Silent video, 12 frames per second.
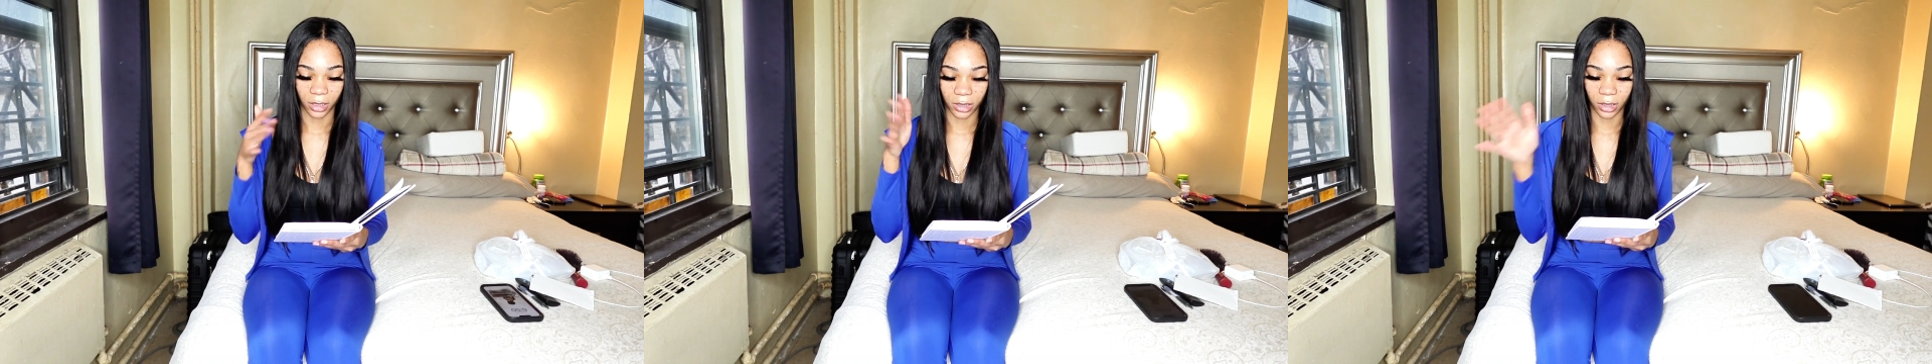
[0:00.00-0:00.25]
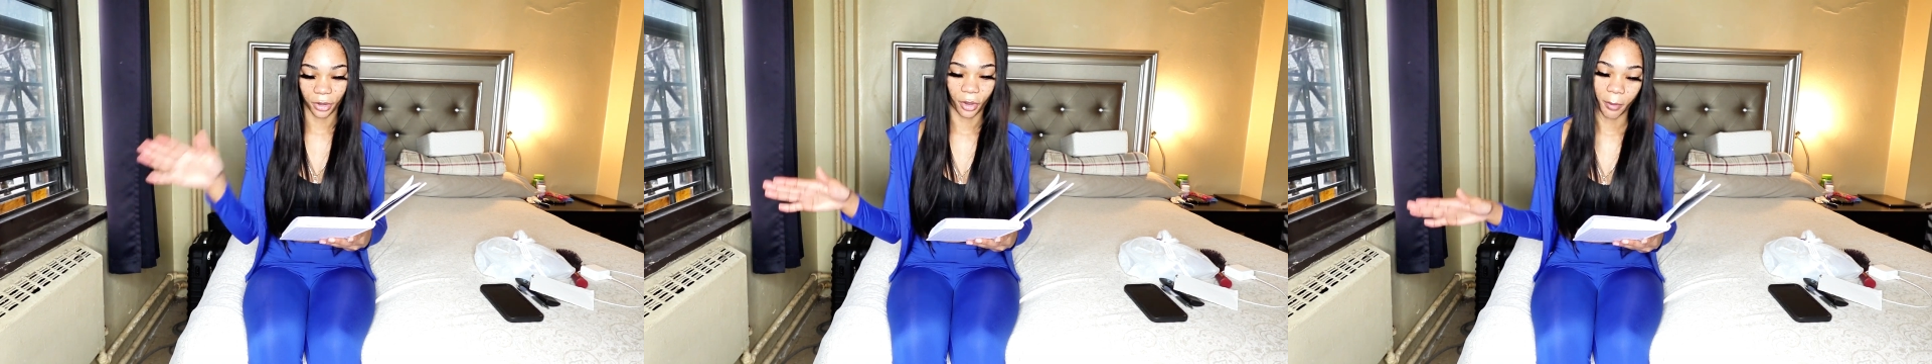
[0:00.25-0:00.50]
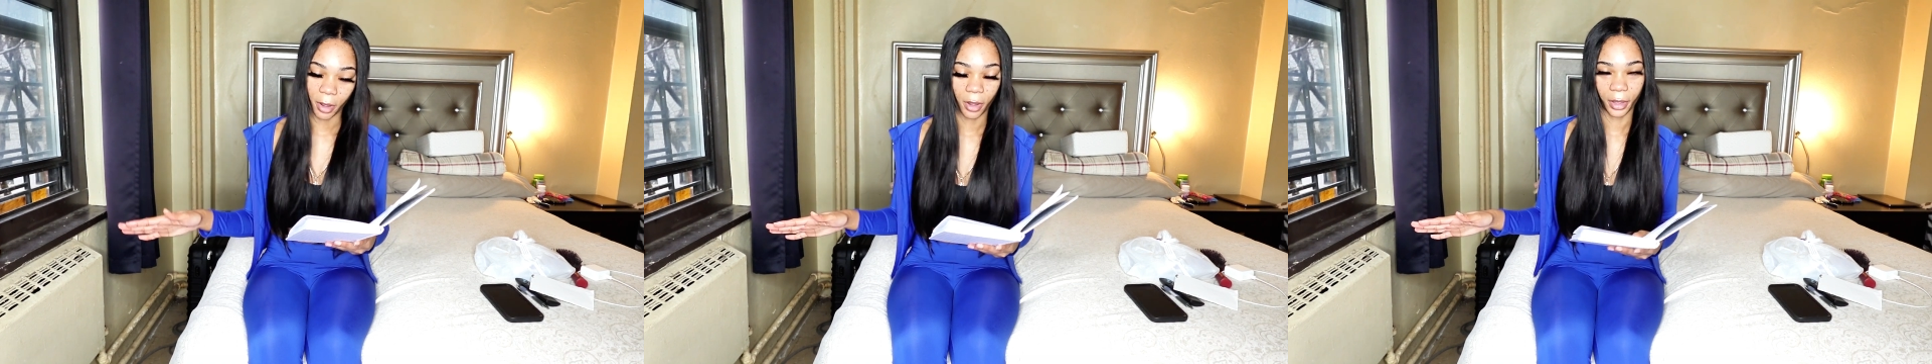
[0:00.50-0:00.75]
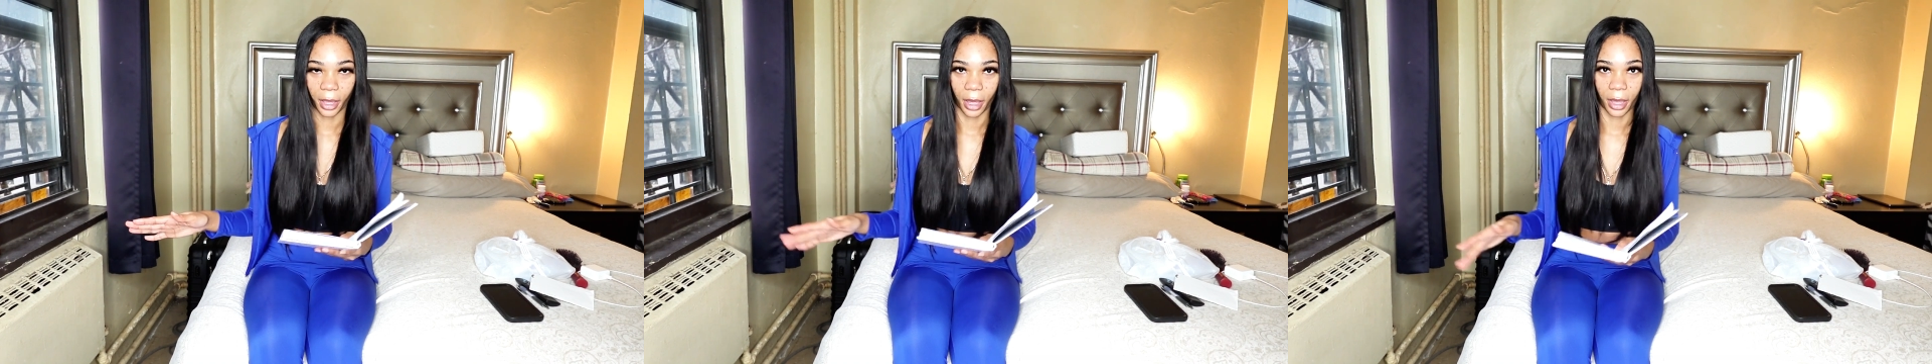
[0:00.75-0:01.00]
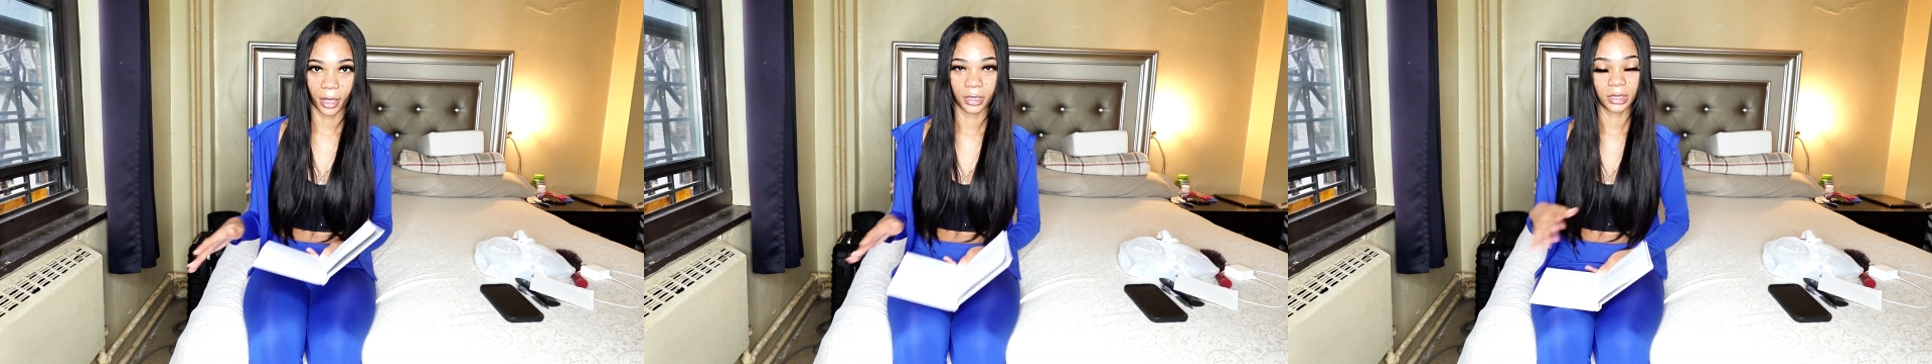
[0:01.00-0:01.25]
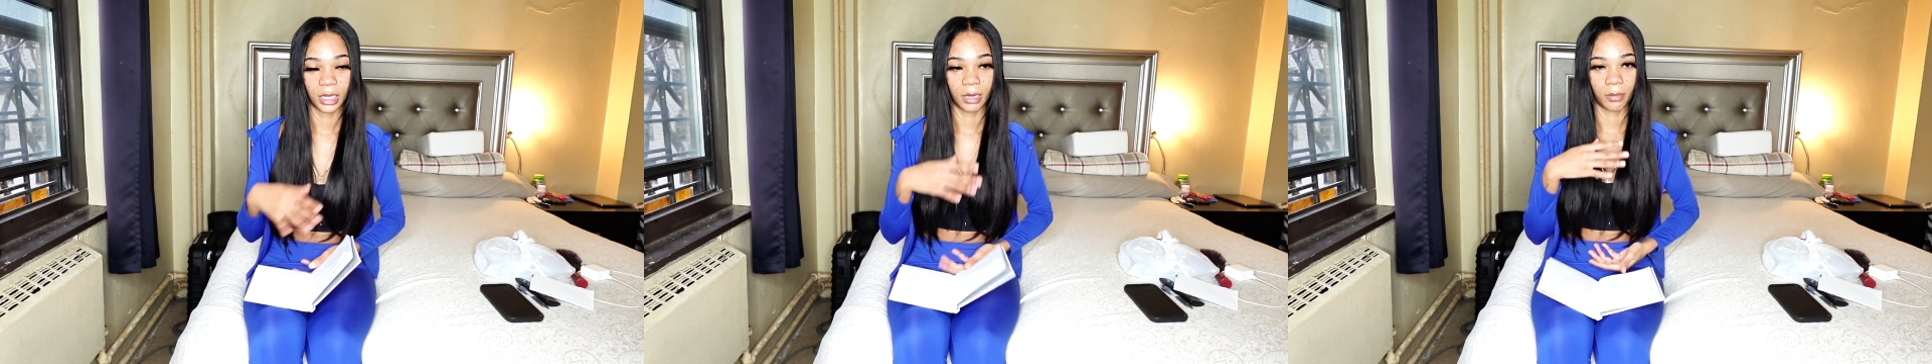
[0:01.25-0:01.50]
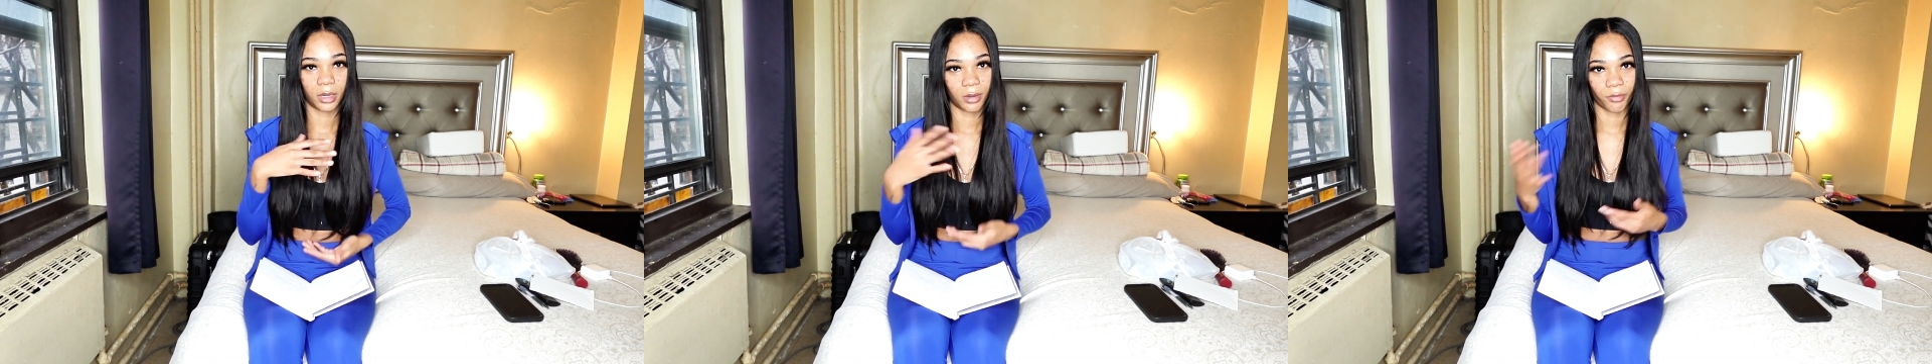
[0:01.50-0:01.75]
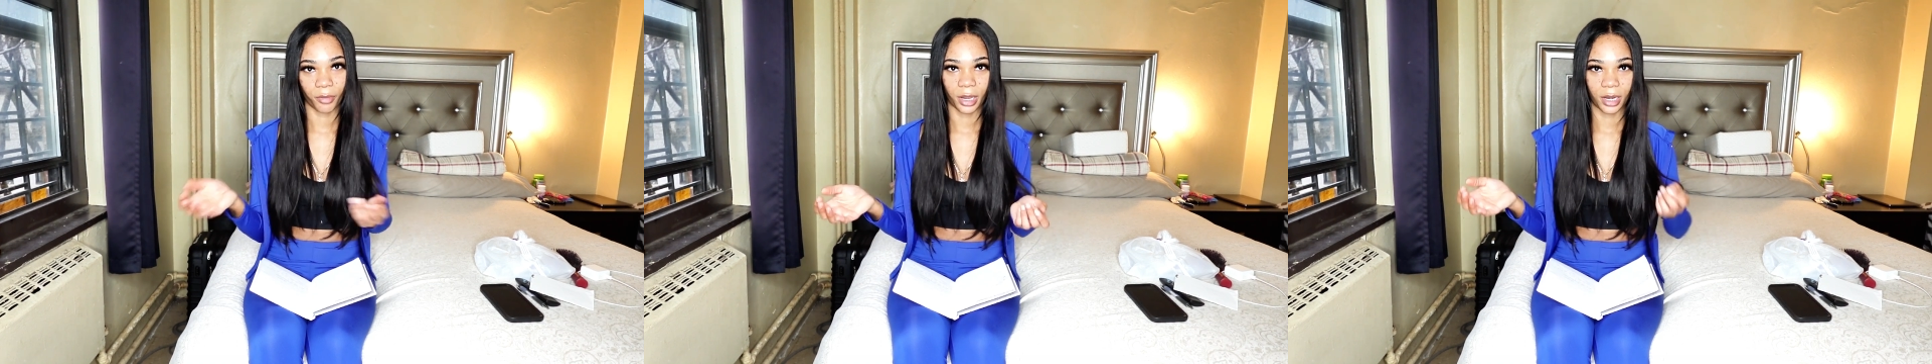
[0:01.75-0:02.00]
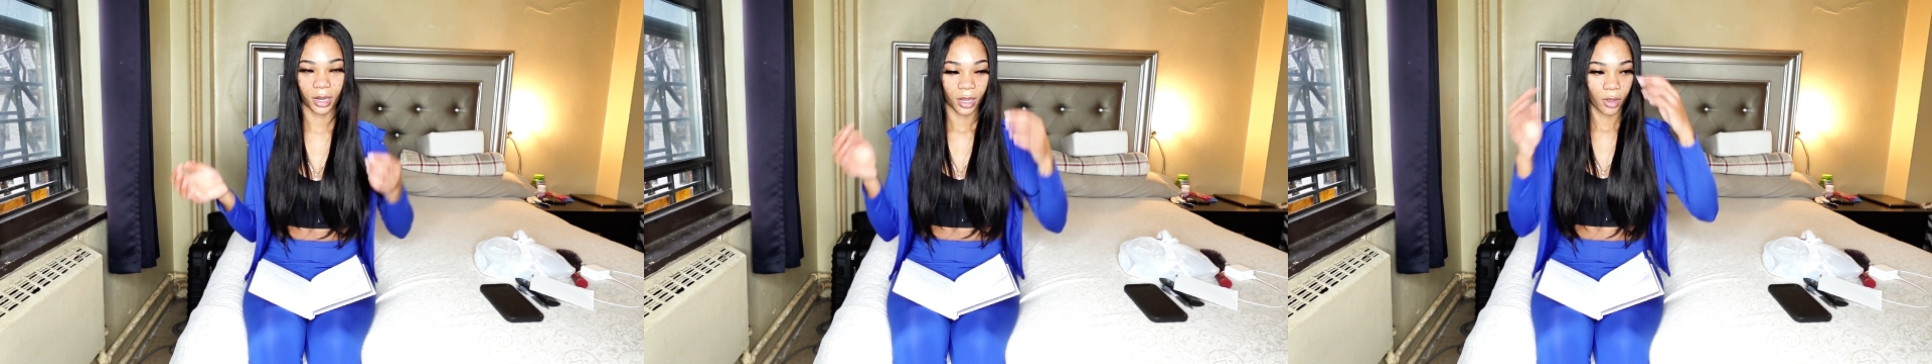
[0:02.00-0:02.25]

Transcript: start your podcast, and I'm gonna read